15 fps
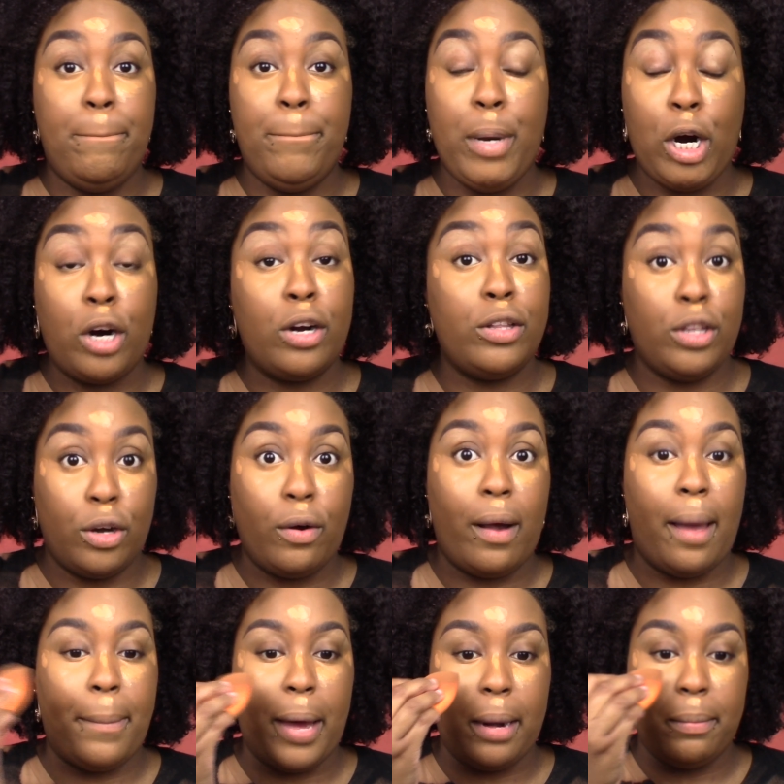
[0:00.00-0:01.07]
burn the
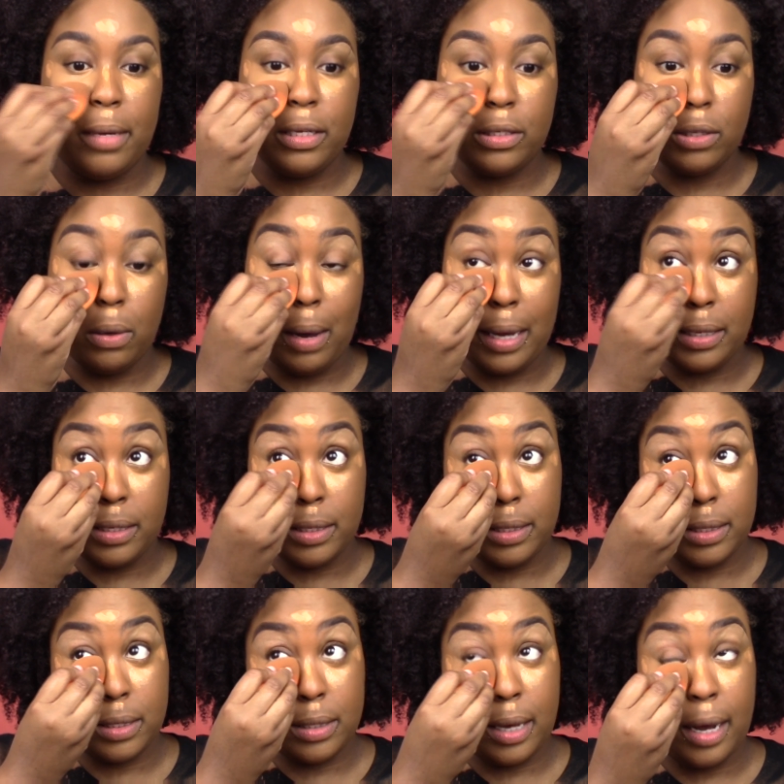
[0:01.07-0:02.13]
crap out of me, so I
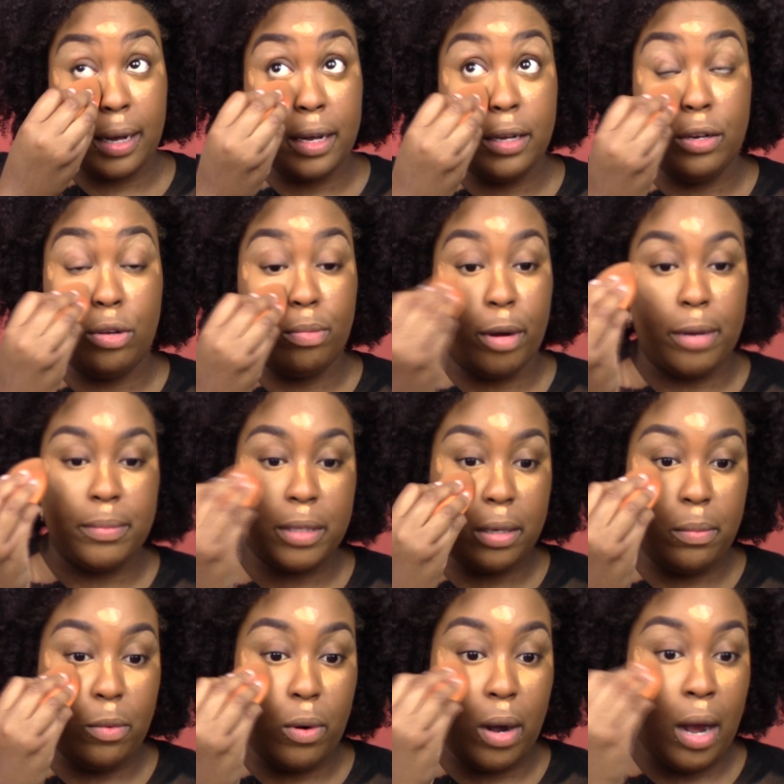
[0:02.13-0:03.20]
couldn't do perms
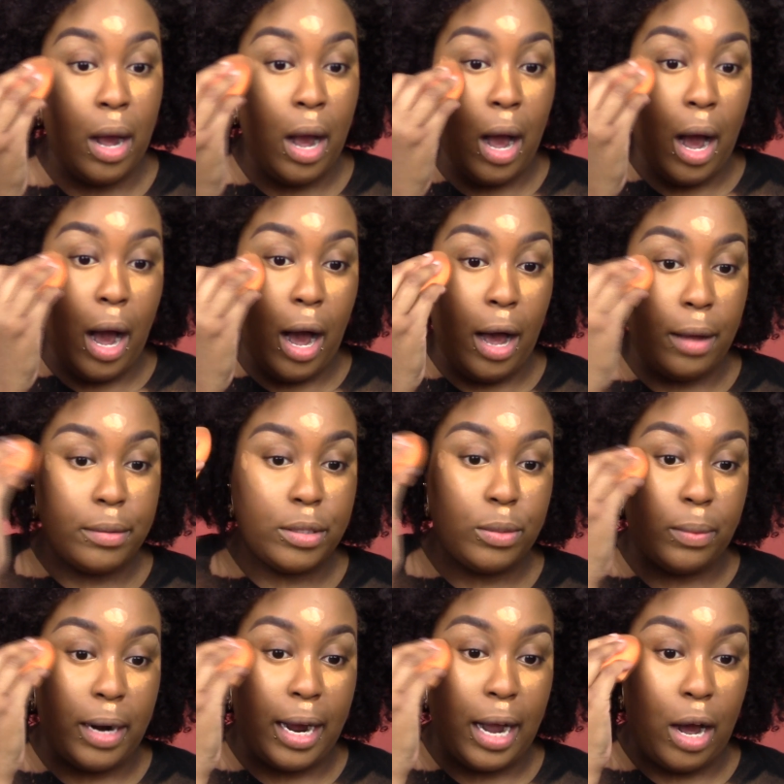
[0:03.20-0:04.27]
anymore. So
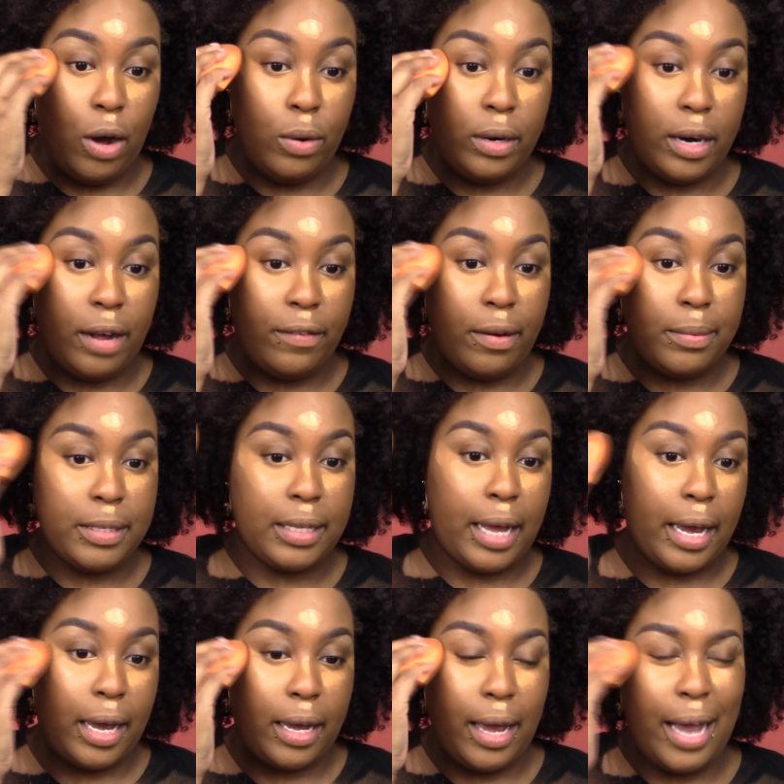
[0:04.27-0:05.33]
when I got older enough, I was
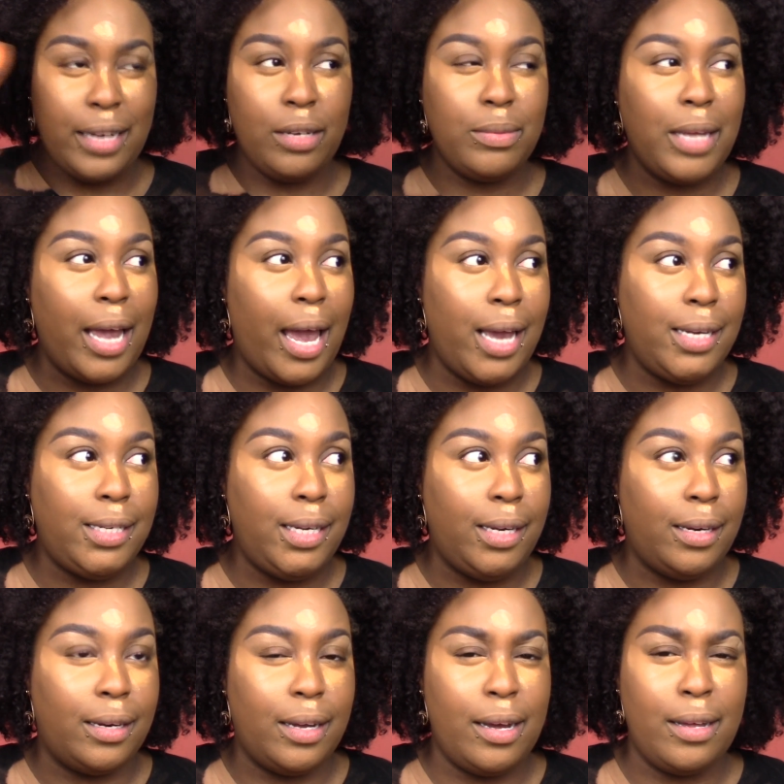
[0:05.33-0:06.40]
like, I was like
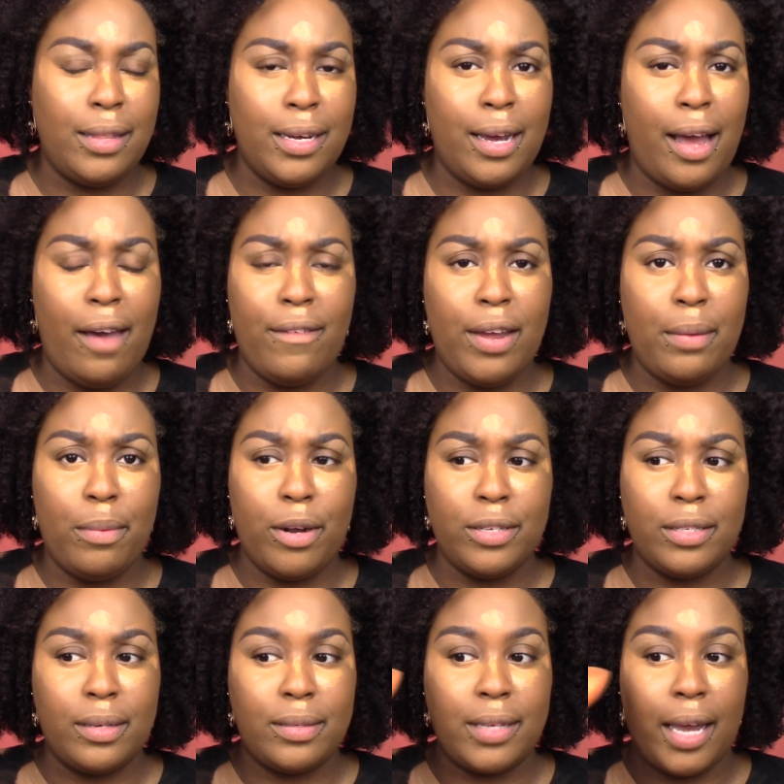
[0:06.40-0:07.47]
18, and I think I haven't had perms
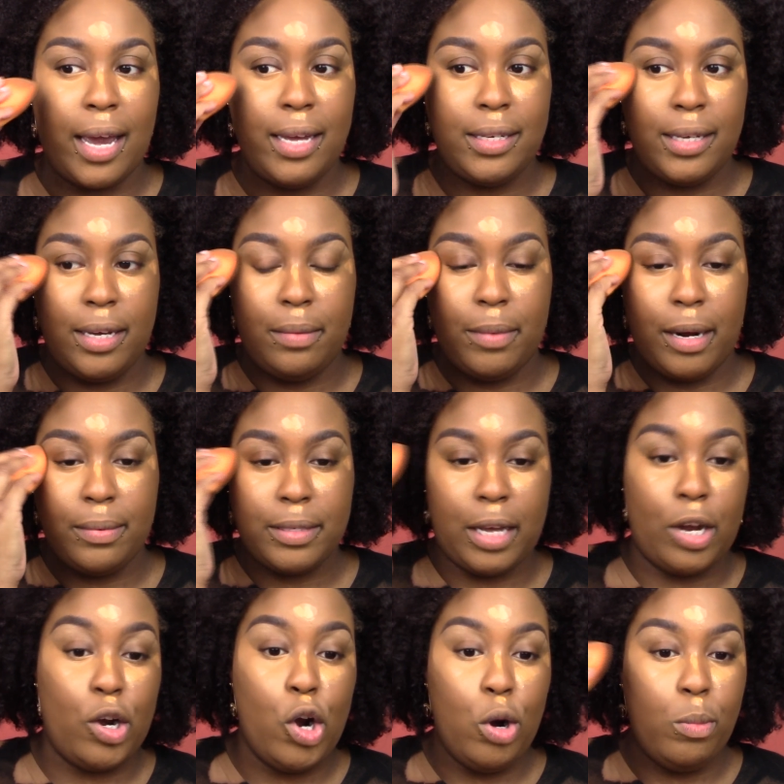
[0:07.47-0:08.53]
since I was like 18, but I was
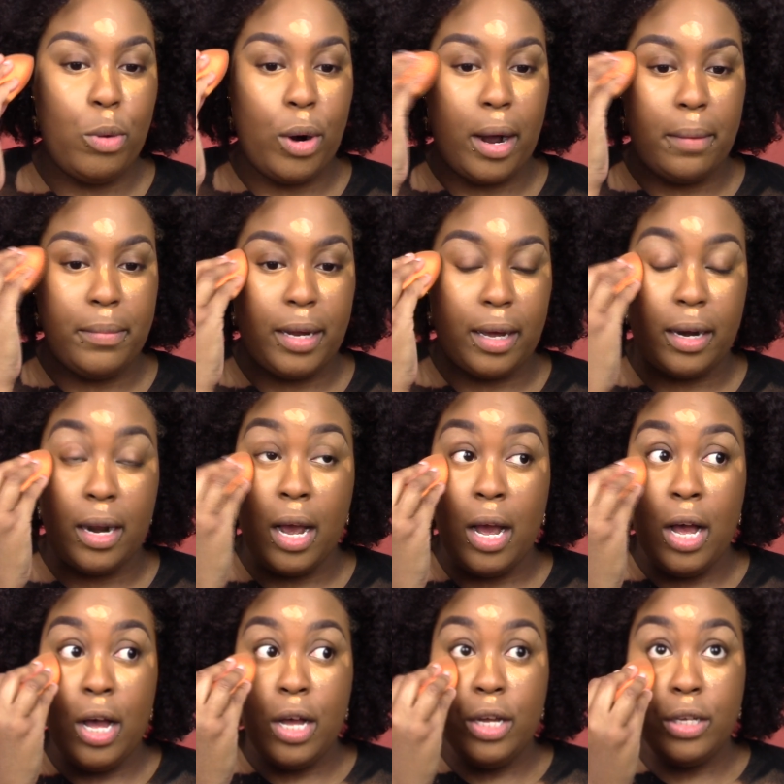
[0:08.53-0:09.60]
like, no more, I'm done.
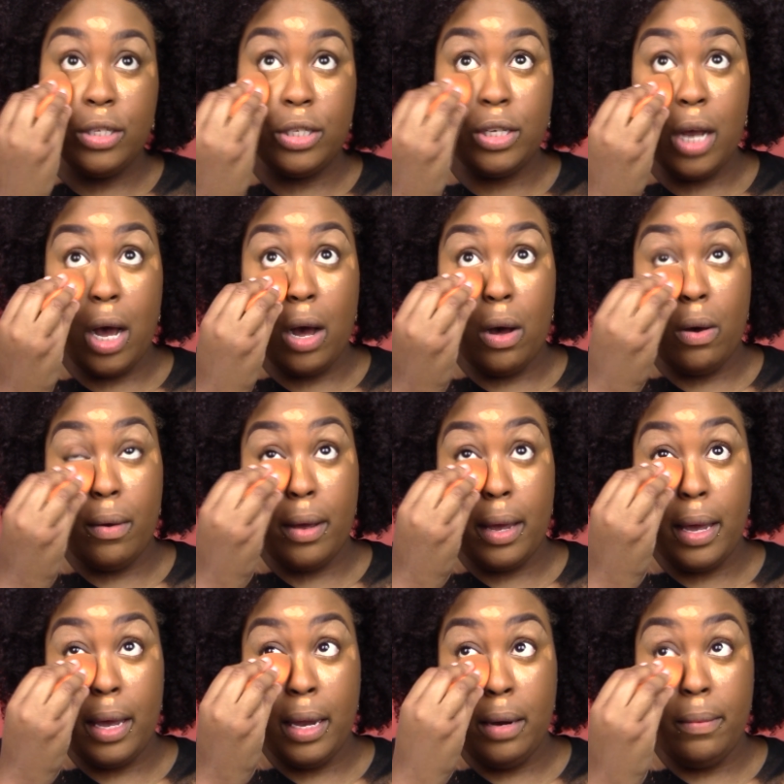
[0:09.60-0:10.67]
So
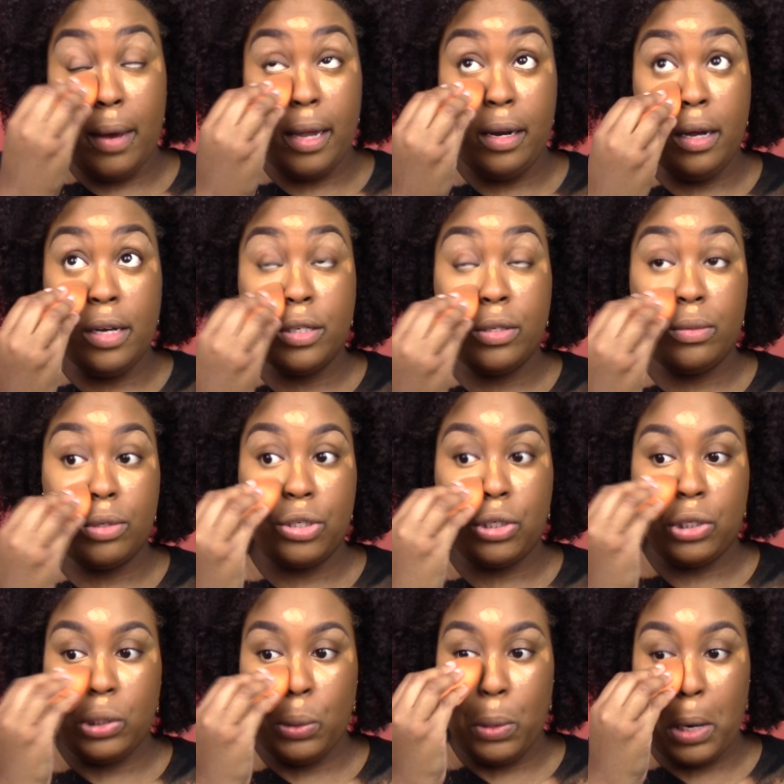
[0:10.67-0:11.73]
anyway, long story
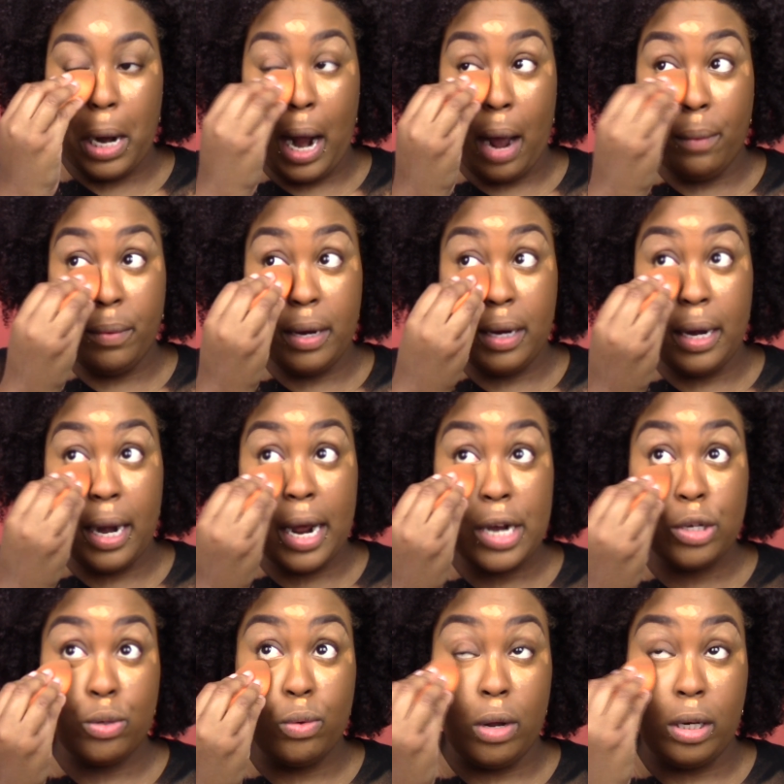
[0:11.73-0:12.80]
short, I went
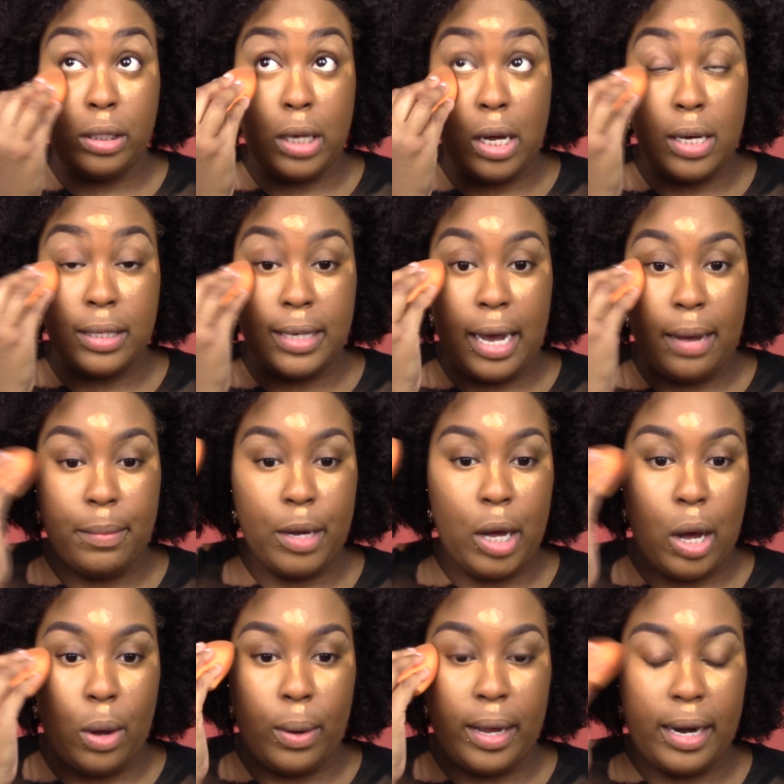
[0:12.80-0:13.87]
natural a long time
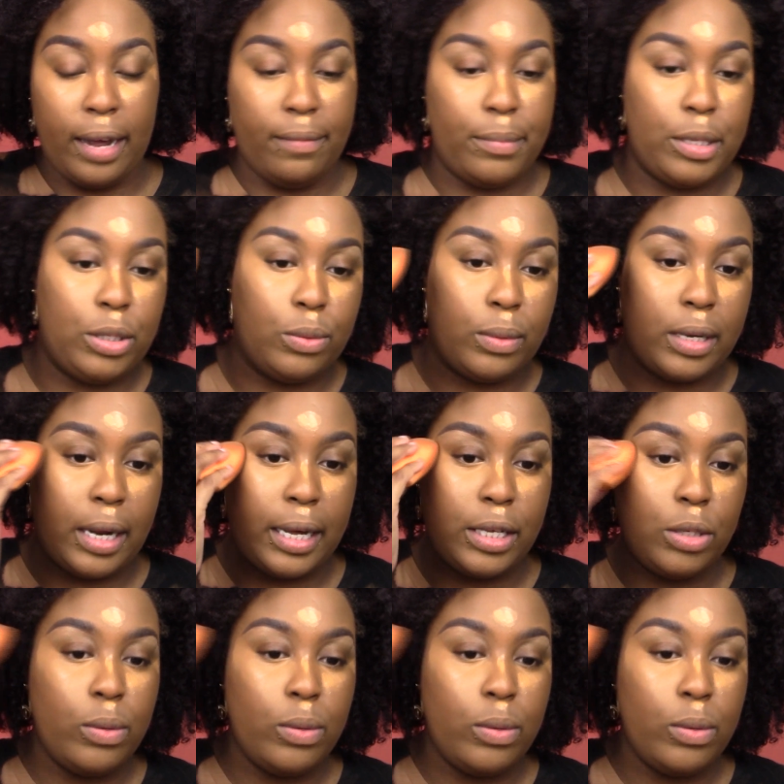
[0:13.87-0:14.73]
ago, and I've been doing like